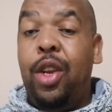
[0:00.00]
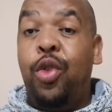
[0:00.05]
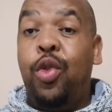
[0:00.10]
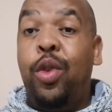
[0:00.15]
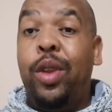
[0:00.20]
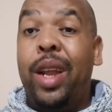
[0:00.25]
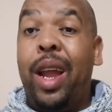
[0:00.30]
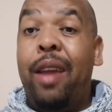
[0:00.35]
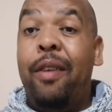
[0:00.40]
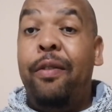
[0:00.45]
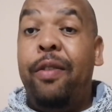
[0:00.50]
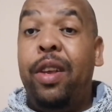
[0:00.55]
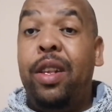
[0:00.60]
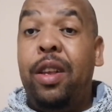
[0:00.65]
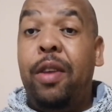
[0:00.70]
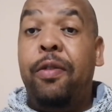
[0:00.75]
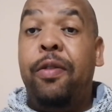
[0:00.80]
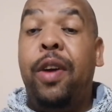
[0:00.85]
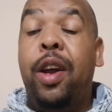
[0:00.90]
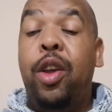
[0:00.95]
to
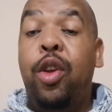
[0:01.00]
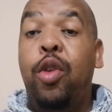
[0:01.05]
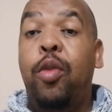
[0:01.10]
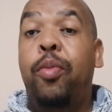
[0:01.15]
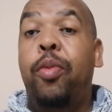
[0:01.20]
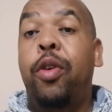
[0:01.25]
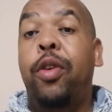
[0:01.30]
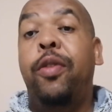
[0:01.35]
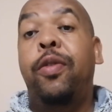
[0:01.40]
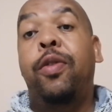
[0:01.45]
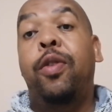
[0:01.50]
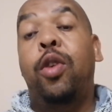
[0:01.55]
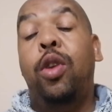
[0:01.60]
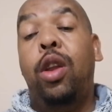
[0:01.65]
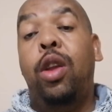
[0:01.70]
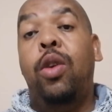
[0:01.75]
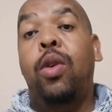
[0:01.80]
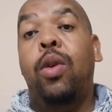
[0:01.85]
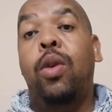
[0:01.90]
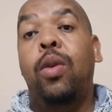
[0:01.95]
diversify your
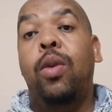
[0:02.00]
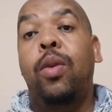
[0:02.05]
portfolio.